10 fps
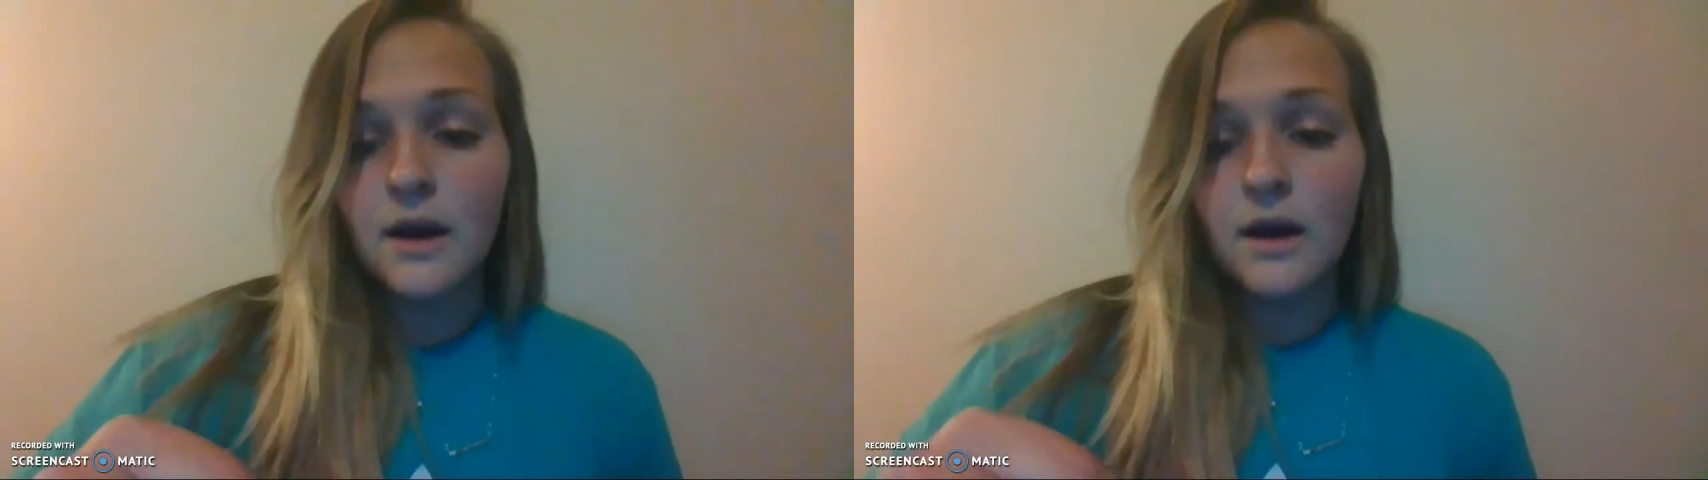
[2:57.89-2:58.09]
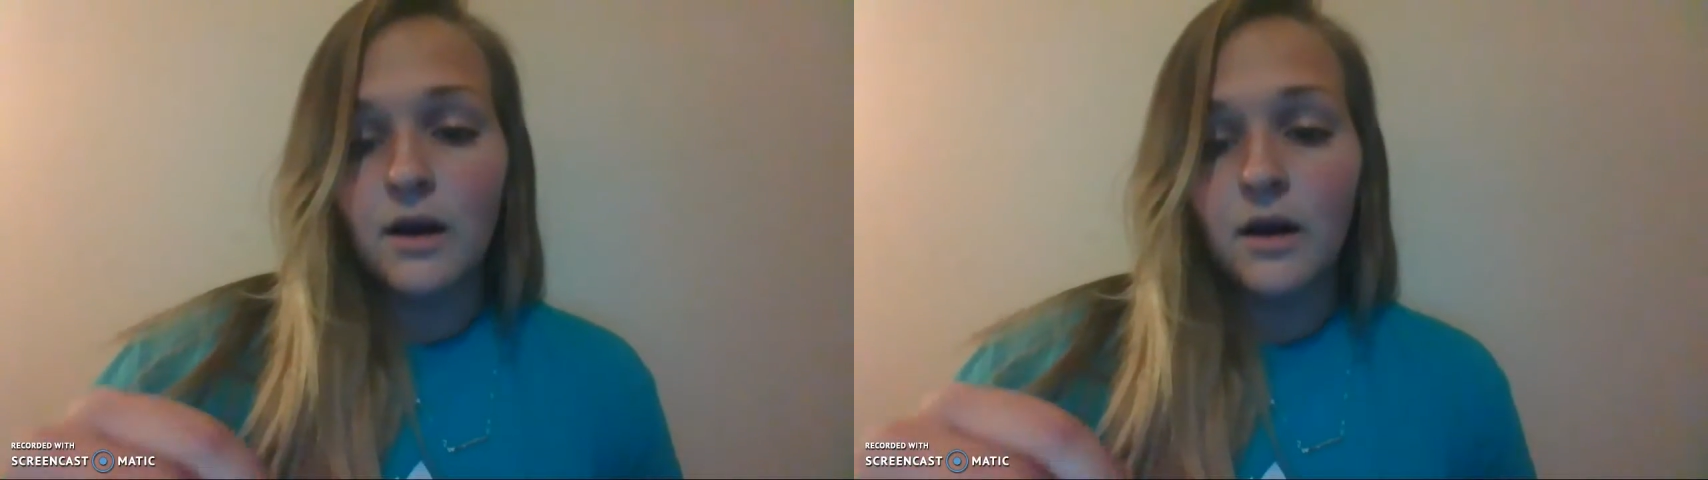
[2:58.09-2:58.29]

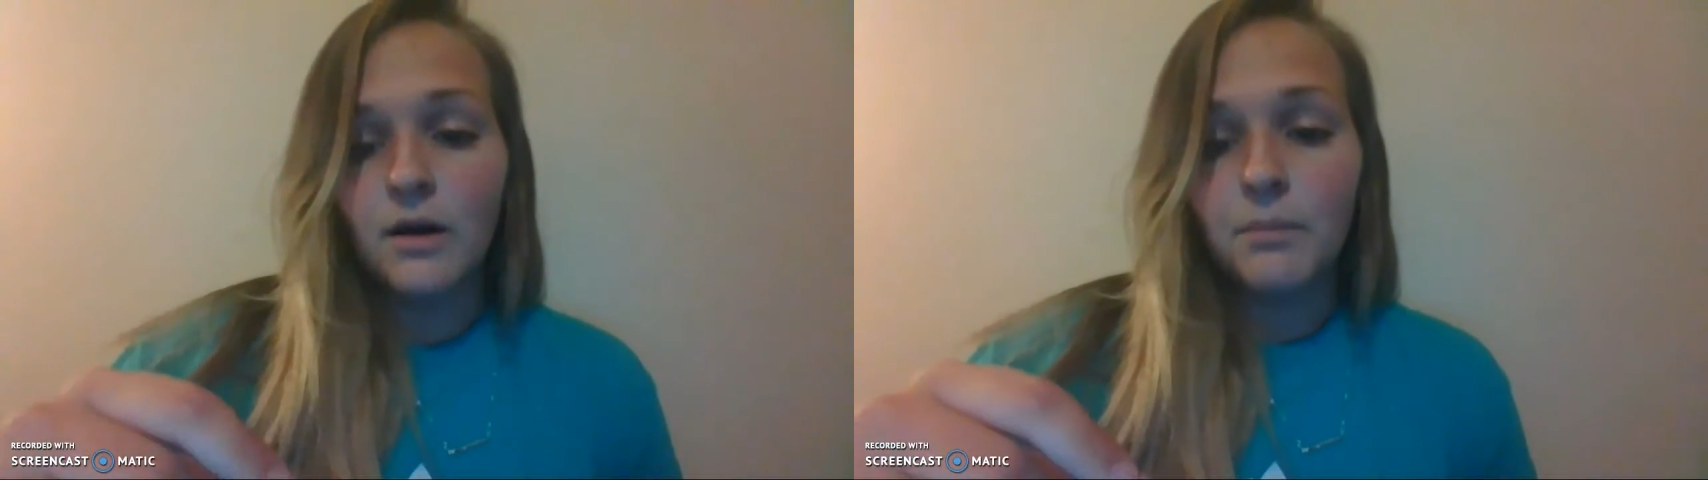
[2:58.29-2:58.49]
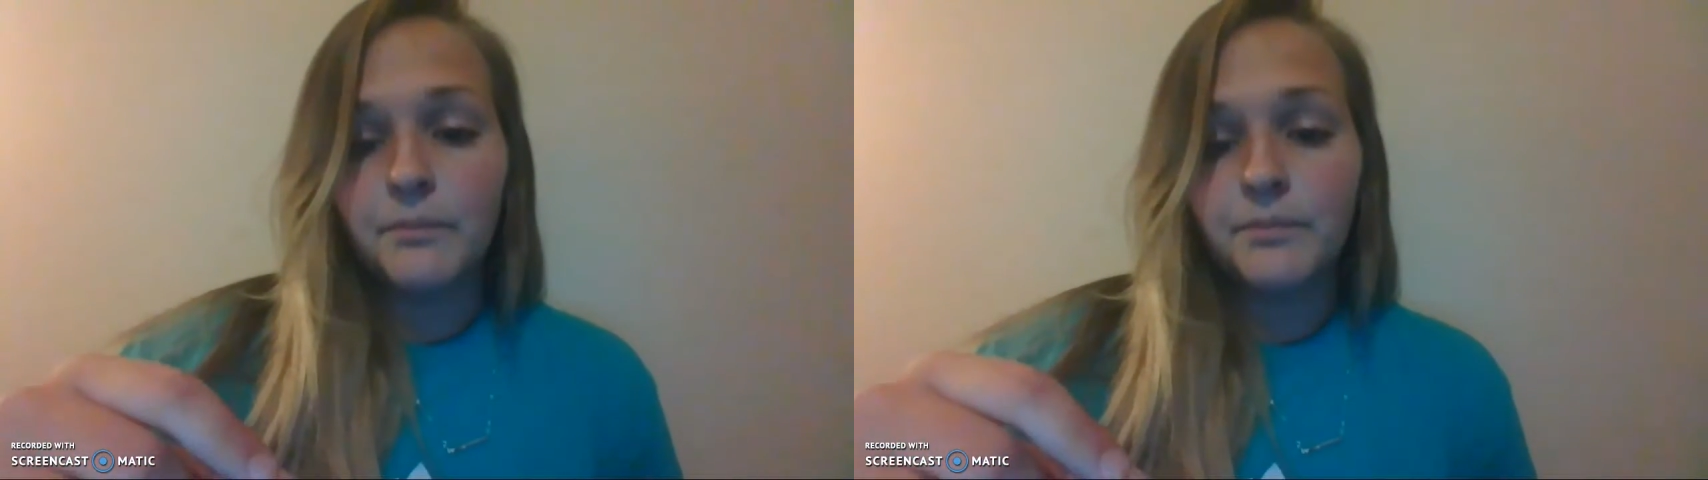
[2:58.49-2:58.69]

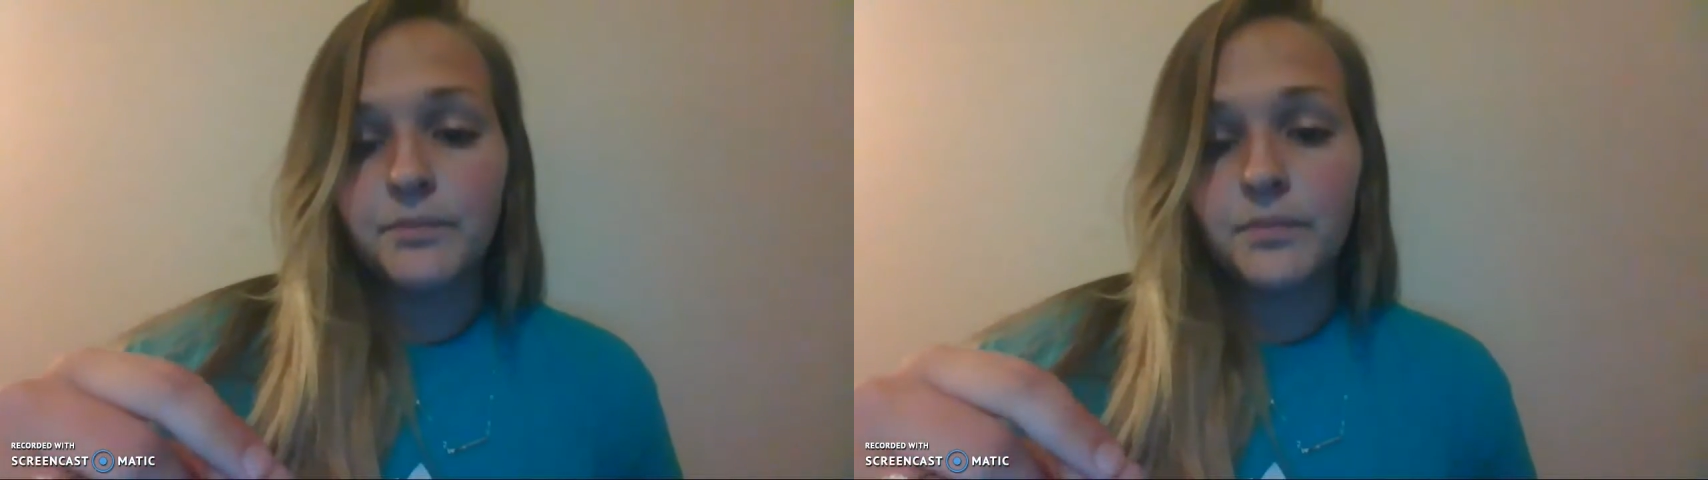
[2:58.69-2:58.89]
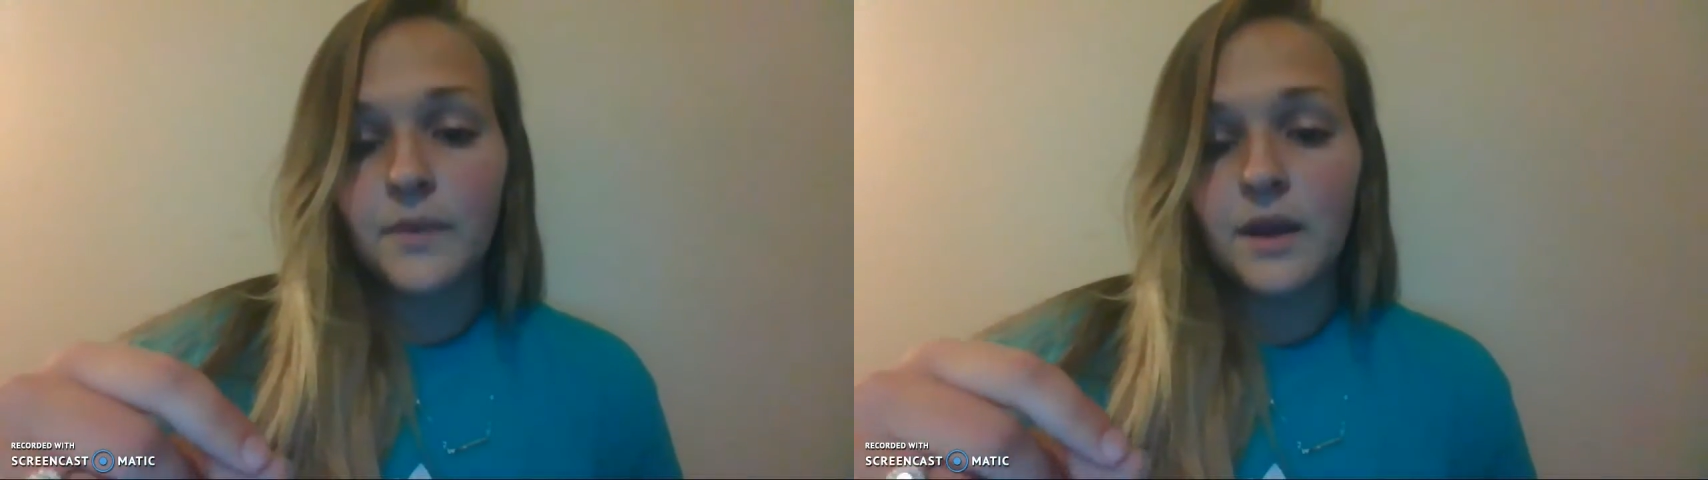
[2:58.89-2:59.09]
um,
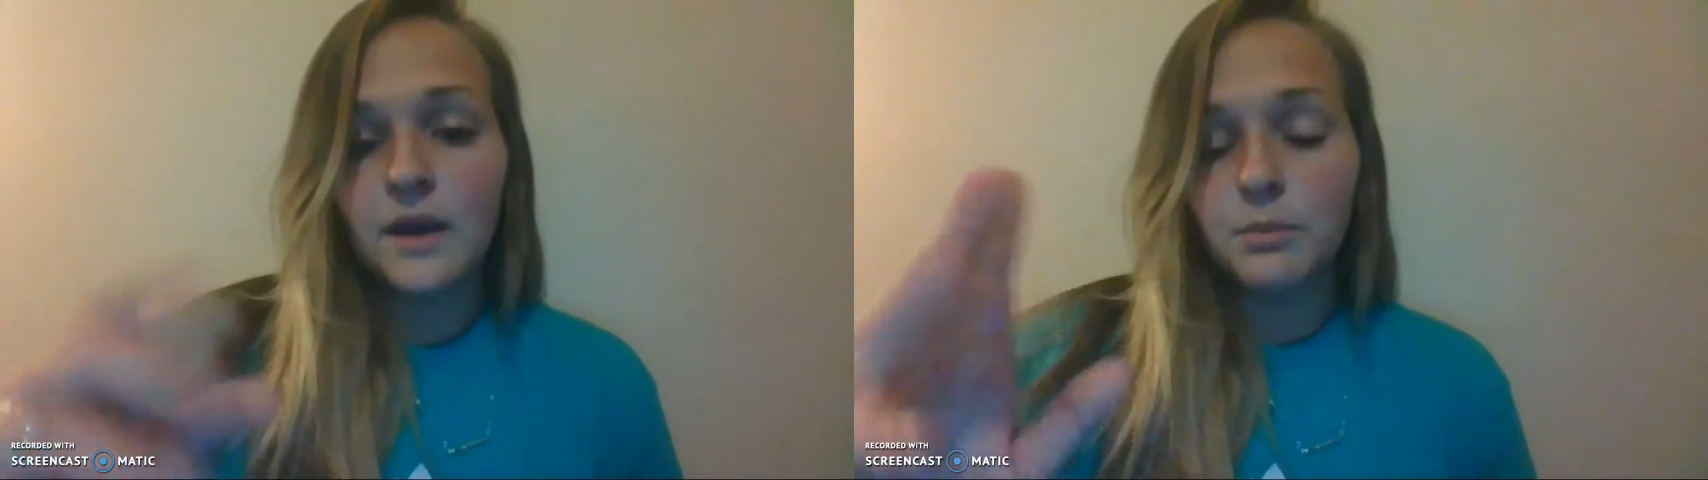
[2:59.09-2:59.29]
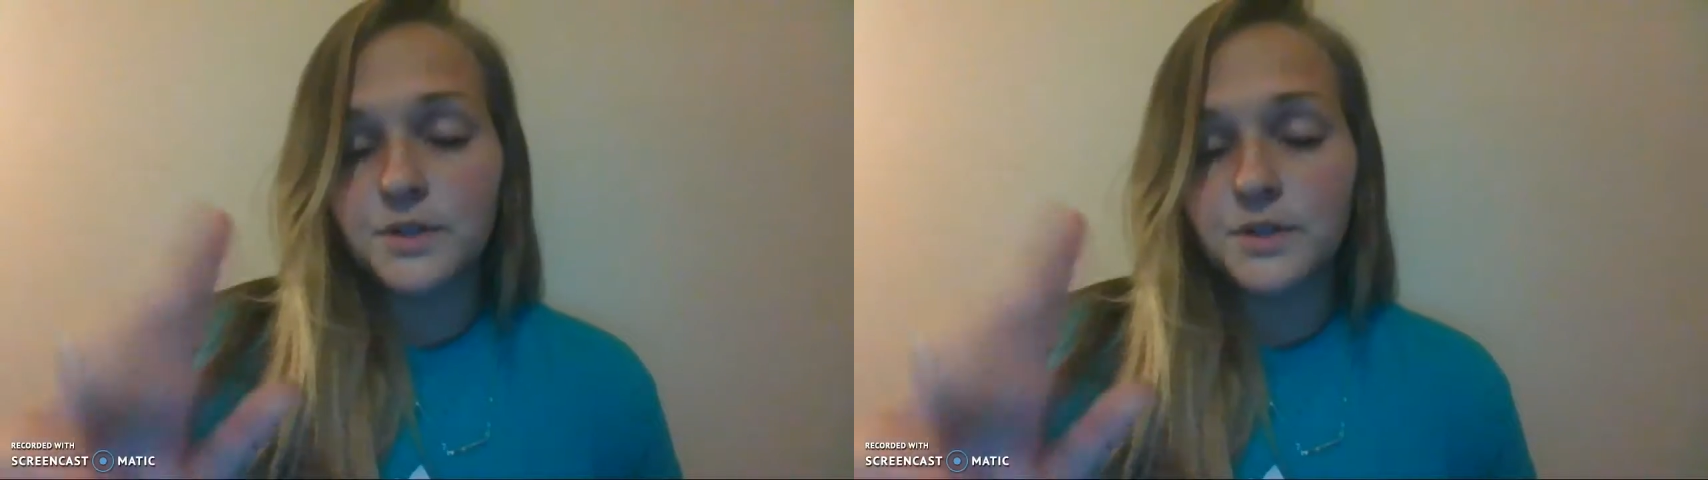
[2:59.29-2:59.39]
and